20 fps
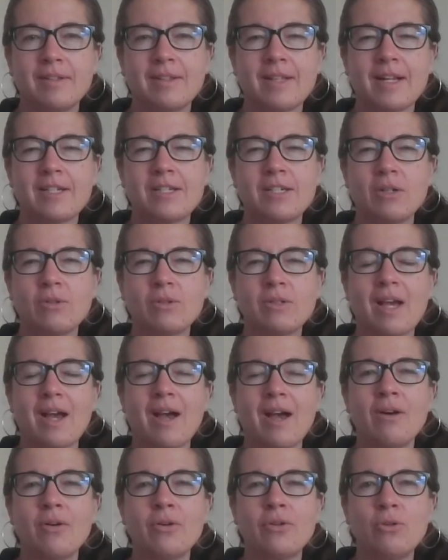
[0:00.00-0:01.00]
that shows
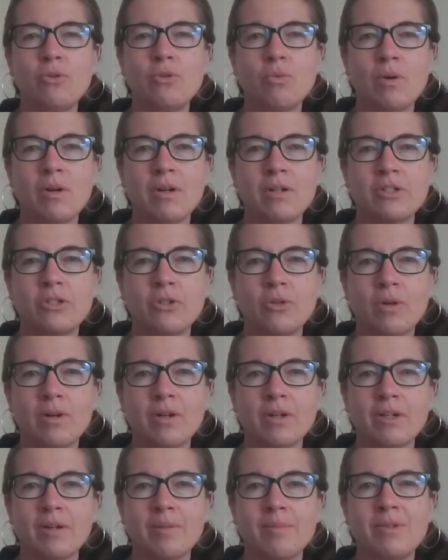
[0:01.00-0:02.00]
how you want
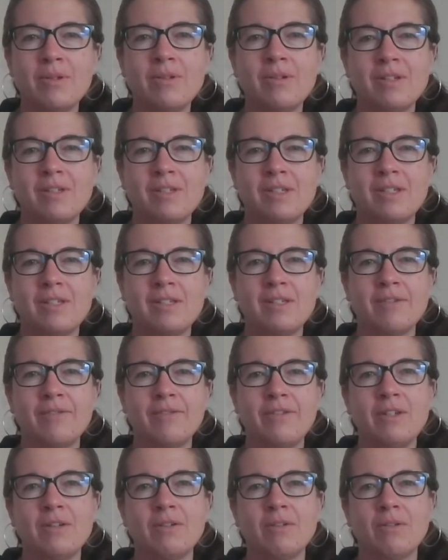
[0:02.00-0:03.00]
your community to
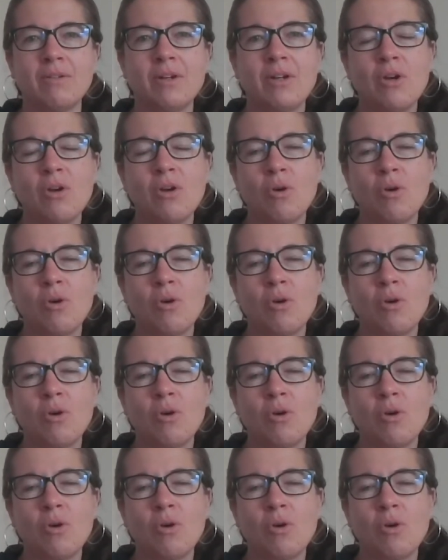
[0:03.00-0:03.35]
feel.